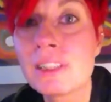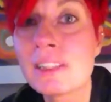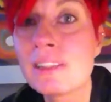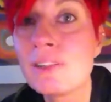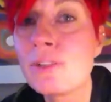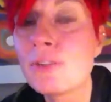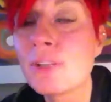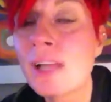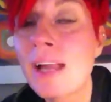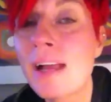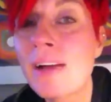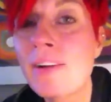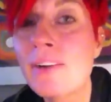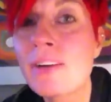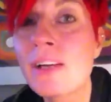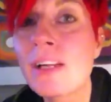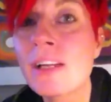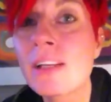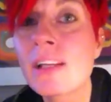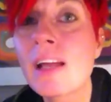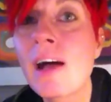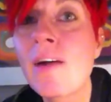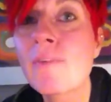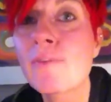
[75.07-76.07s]
and you carry a
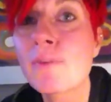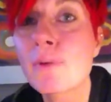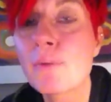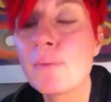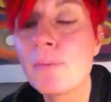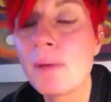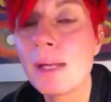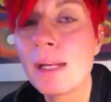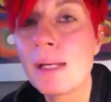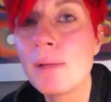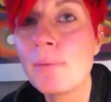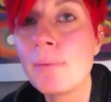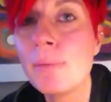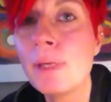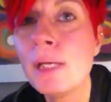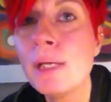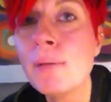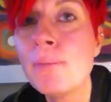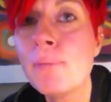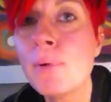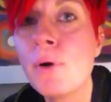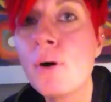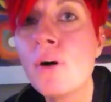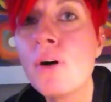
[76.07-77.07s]
lot for many
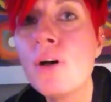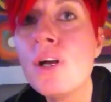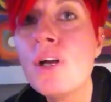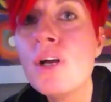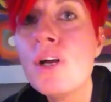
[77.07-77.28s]
people,